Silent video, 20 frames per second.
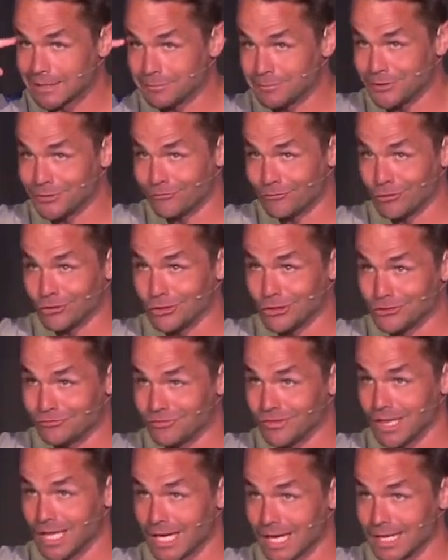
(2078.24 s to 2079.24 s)
be full
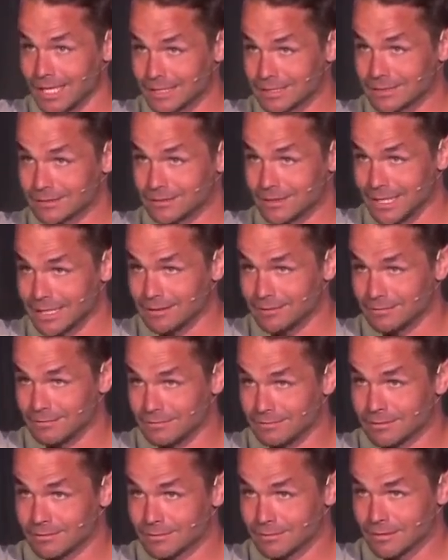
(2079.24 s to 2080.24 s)
of light,
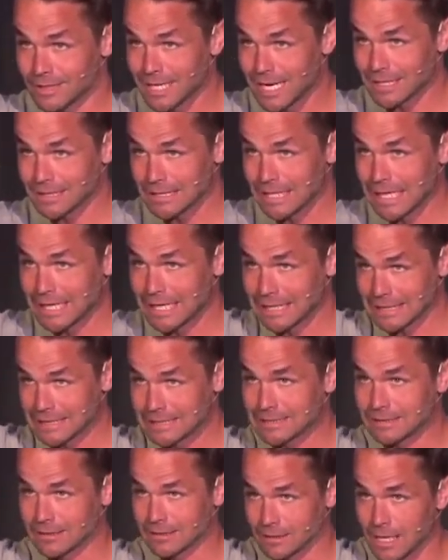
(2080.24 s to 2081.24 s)
and that light
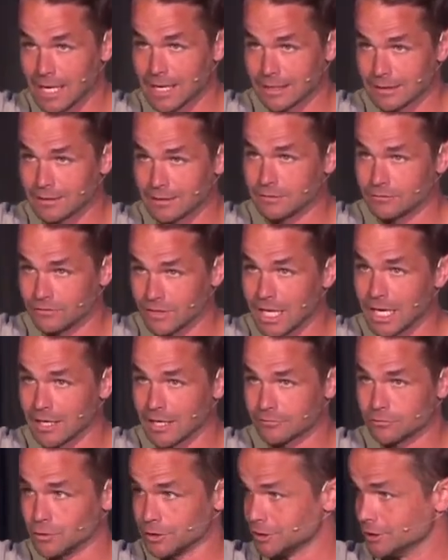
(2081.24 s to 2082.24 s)
is the light of
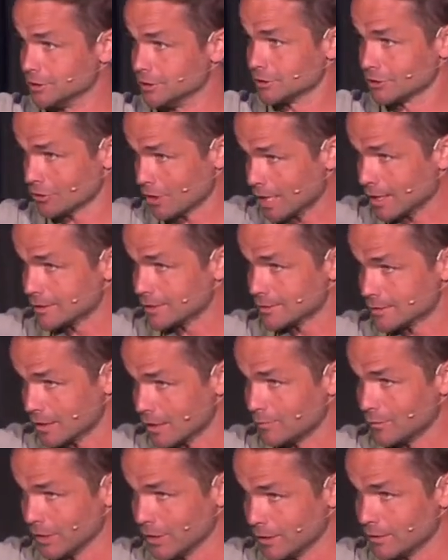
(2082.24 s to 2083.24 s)
life, which is Christ
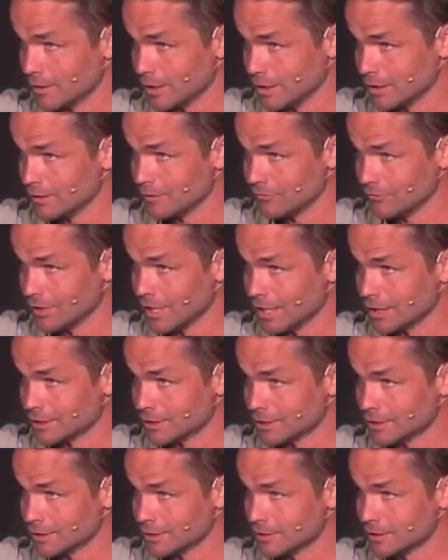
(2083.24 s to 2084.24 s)
coming in the flesh.
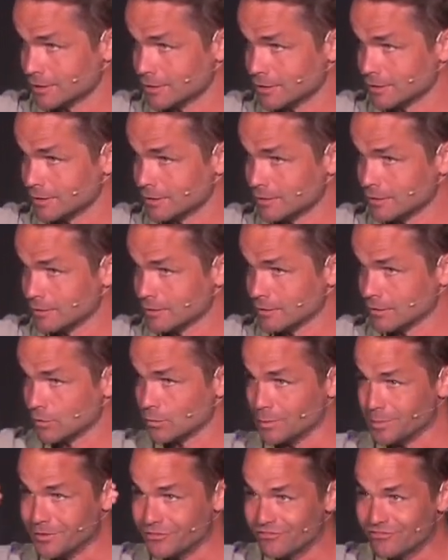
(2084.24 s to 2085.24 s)
Could
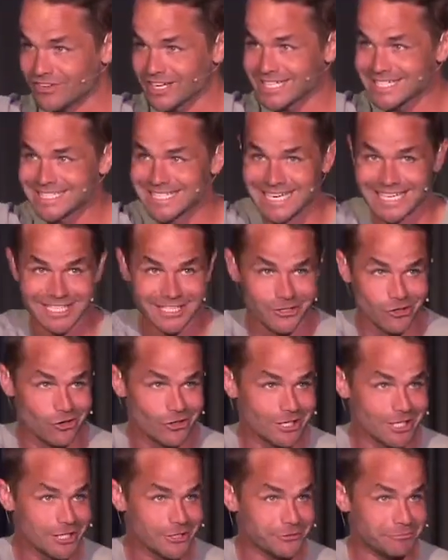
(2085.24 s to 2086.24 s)
we be fixated
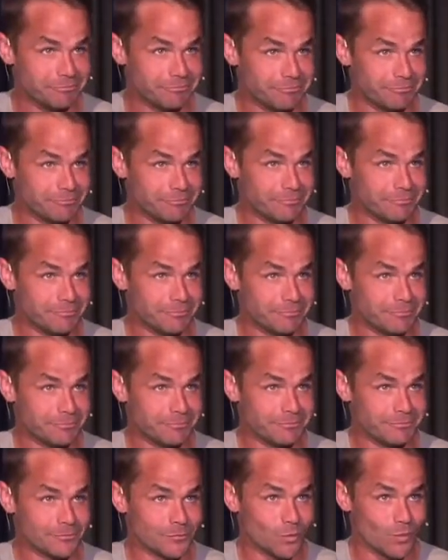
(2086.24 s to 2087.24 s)
on Him?
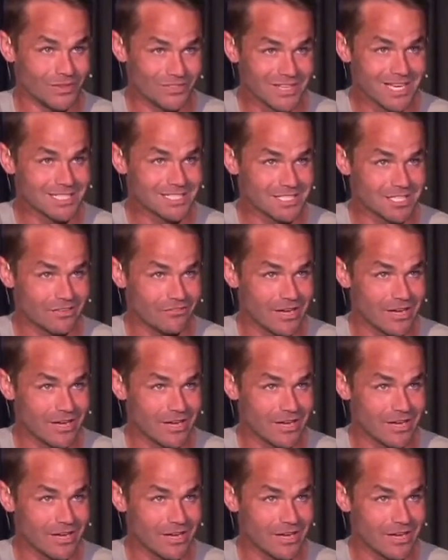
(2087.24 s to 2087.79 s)
When that stuff